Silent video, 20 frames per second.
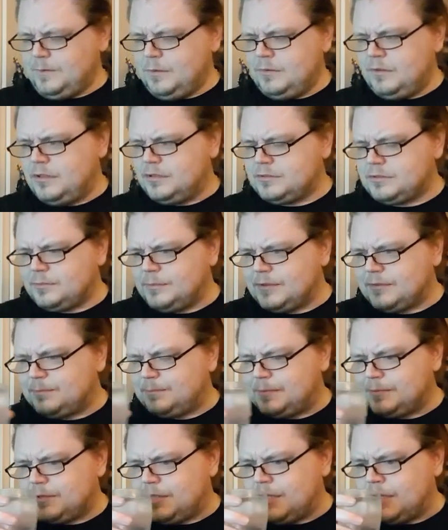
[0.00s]
Oh, something's
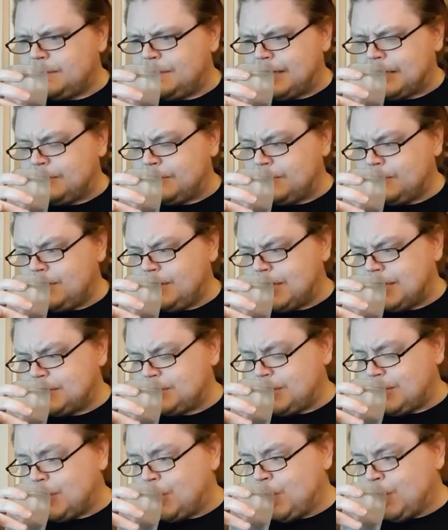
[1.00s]
caught in the back of my throat there.
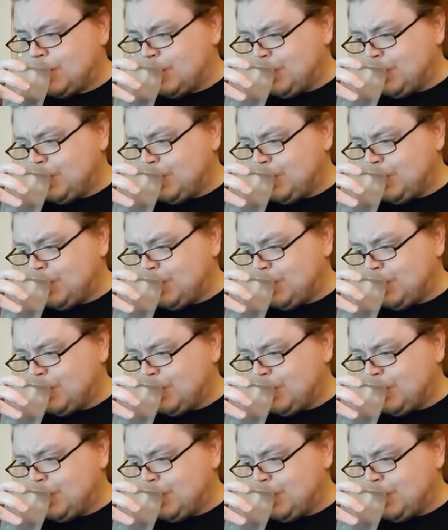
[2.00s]
Sorry.